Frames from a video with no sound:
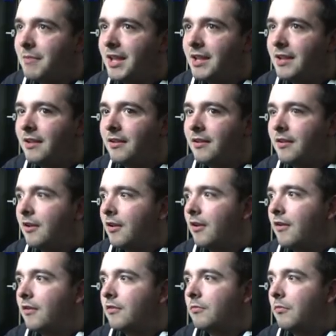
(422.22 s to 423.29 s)
me?
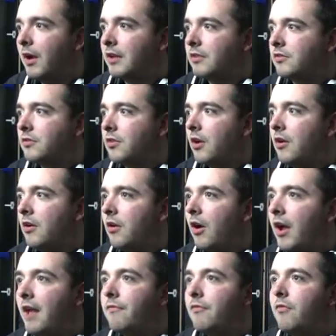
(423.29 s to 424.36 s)
Wait, I
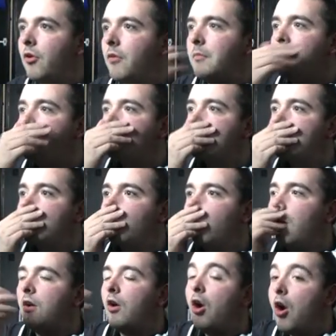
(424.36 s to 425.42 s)
have a right mid.
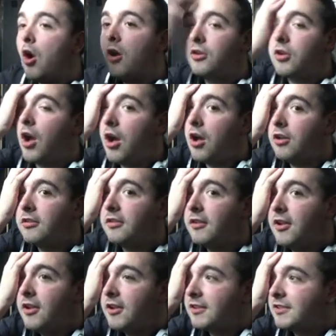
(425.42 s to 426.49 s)
What? Oh, I can't.
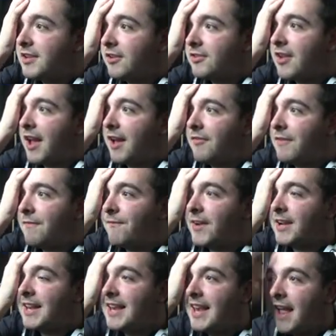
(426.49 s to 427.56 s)
Because now I don't have a
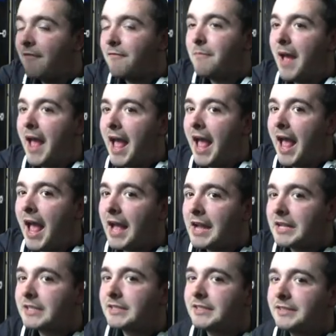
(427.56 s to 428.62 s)
fucking left
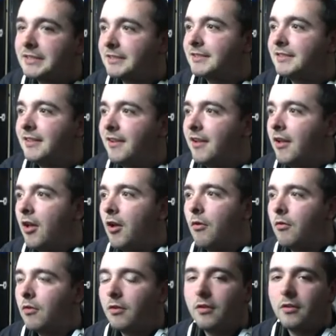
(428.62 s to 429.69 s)
back.
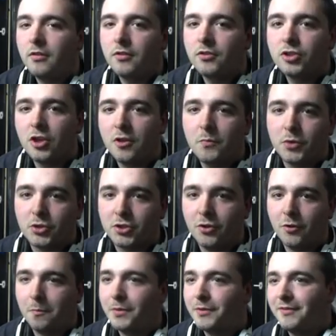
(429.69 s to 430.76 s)
Super
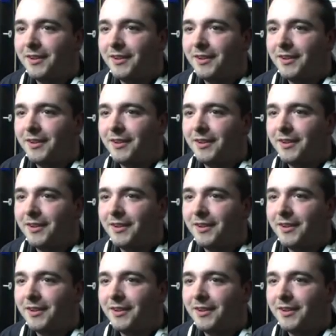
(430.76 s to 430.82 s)
sub.